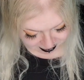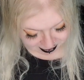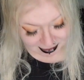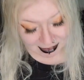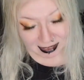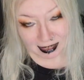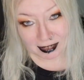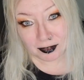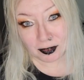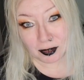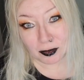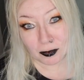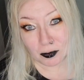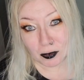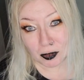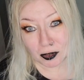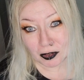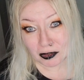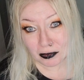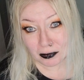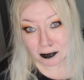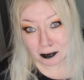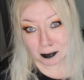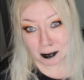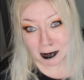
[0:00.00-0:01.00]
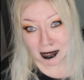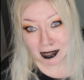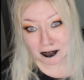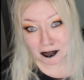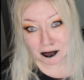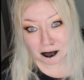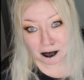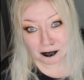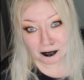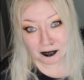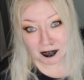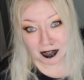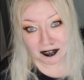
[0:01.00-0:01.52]
I don't want to buy
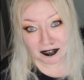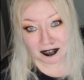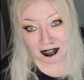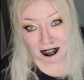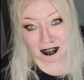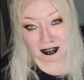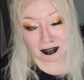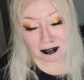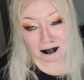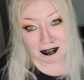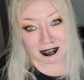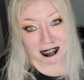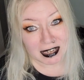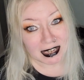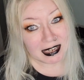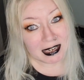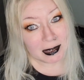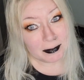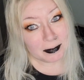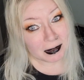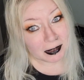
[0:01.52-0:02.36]
too fancy clothes either,